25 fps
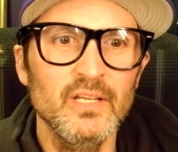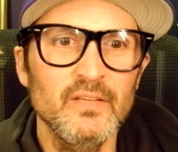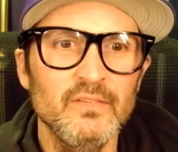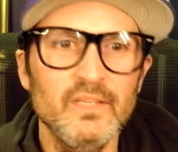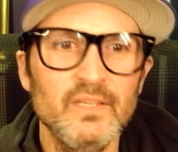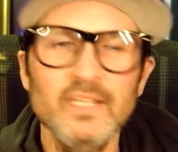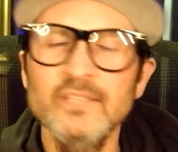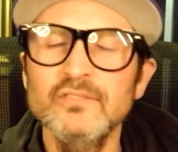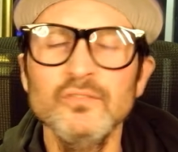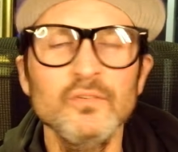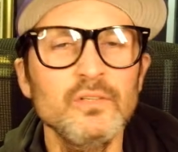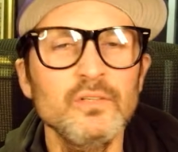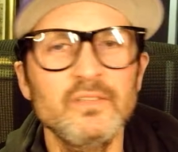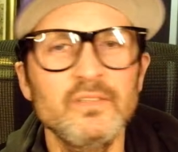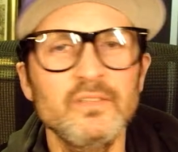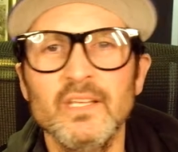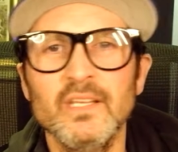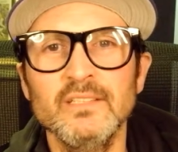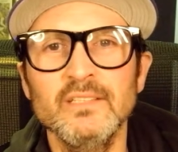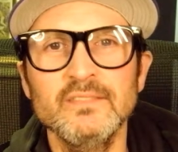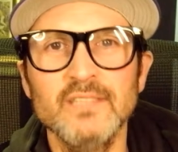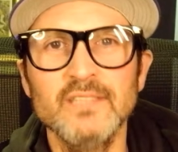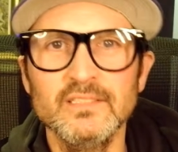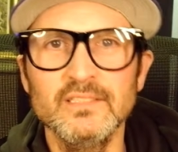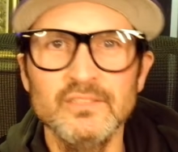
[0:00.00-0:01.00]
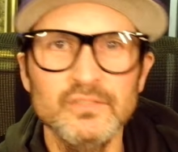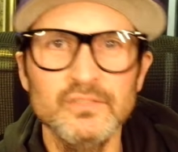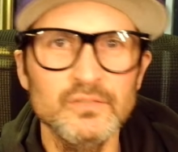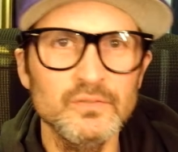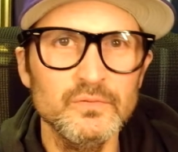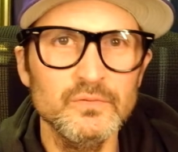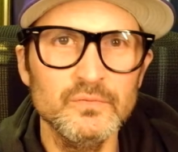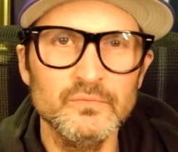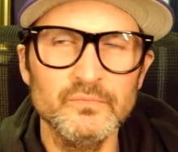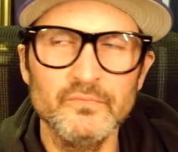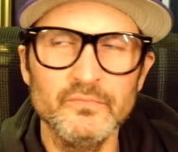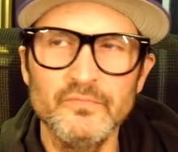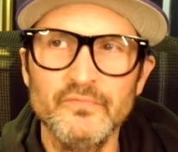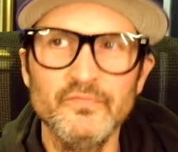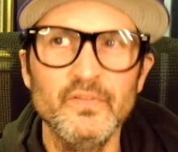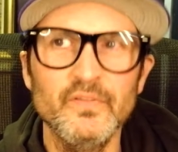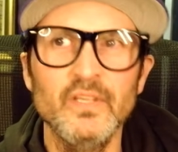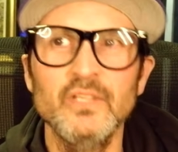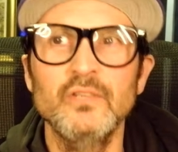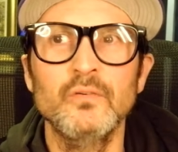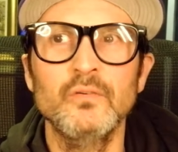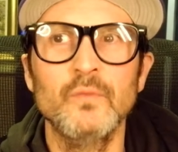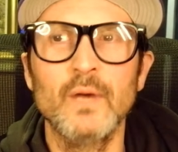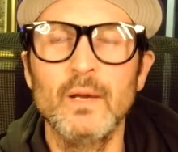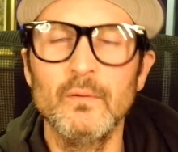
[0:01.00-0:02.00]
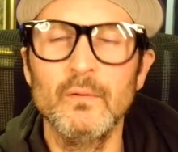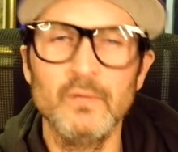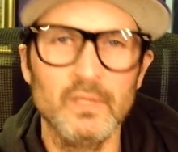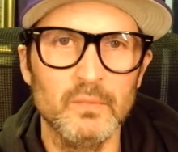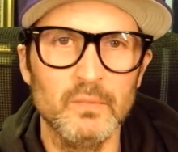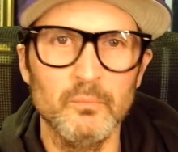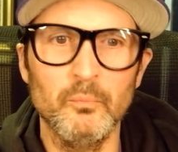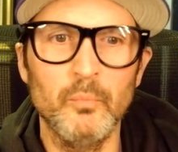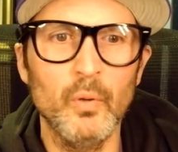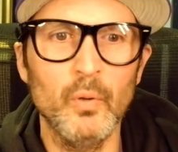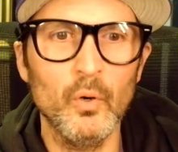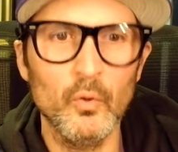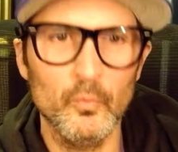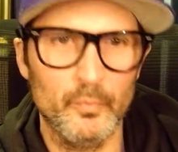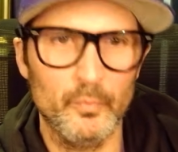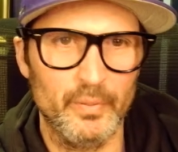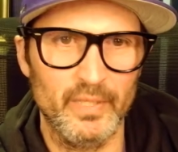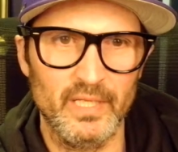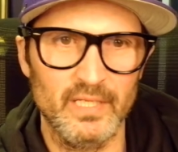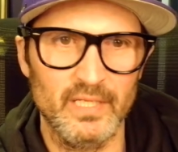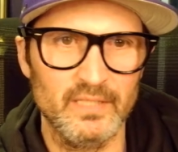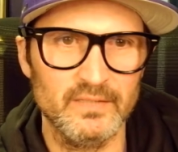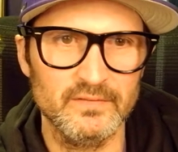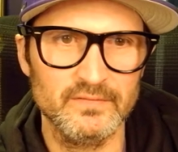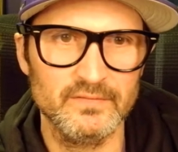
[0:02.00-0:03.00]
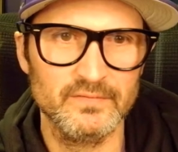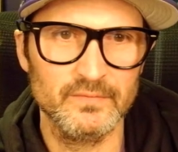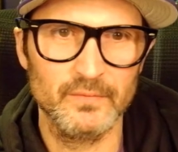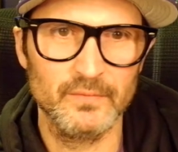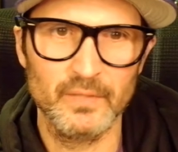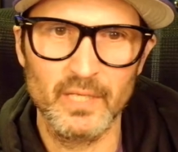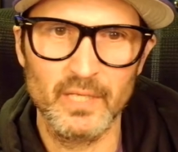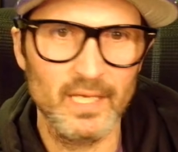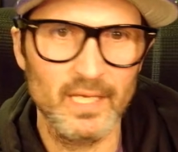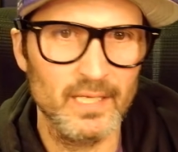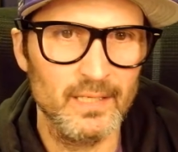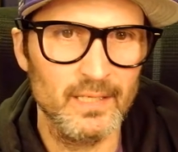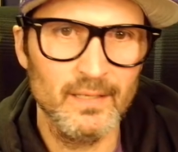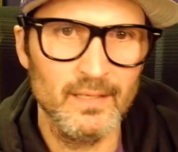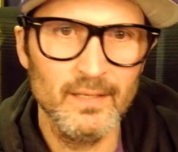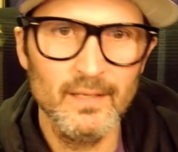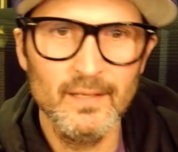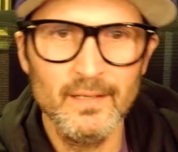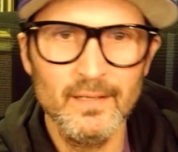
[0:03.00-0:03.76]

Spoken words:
These aren't things that you figure out in bullpens, okay?